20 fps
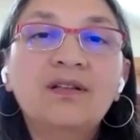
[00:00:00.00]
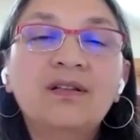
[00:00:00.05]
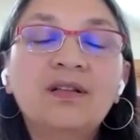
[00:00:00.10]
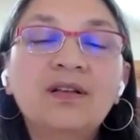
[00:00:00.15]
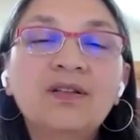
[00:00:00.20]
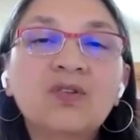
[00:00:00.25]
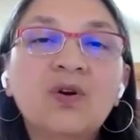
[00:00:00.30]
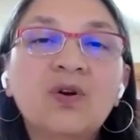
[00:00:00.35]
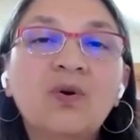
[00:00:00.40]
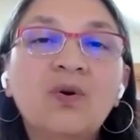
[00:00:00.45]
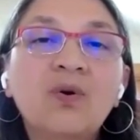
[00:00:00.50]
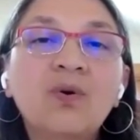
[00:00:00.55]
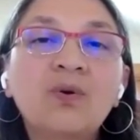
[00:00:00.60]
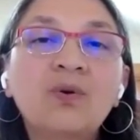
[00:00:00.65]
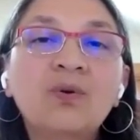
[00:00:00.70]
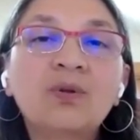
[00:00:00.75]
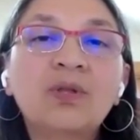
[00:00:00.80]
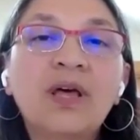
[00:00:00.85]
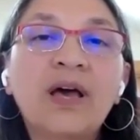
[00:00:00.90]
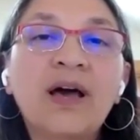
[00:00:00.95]
Let's
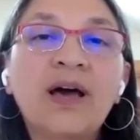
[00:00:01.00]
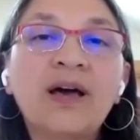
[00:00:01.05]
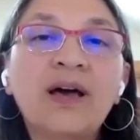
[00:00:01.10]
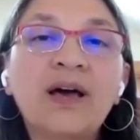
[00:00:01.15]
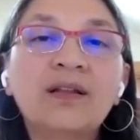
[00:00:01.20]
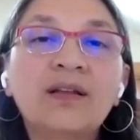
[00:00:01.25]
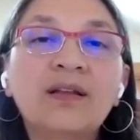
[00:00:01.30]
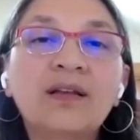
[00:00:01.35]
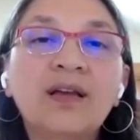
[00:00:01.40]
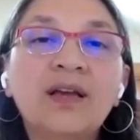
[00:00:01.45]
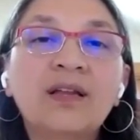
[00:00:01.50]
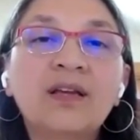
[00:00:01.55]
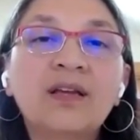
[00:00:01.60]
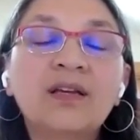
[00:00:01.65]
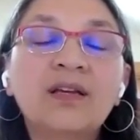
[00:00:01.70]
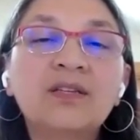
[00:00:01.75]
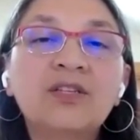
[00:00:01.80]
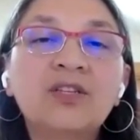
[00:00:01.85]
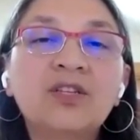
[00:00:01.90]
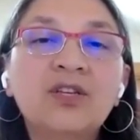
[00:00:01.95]
hold that and
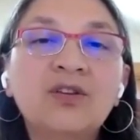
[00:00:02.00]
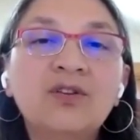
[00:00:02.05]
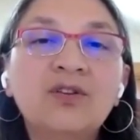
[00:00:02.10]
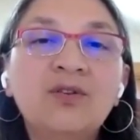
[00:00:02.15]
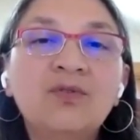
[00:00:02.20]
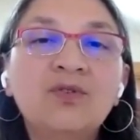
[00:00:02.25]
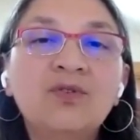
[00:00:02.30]
continue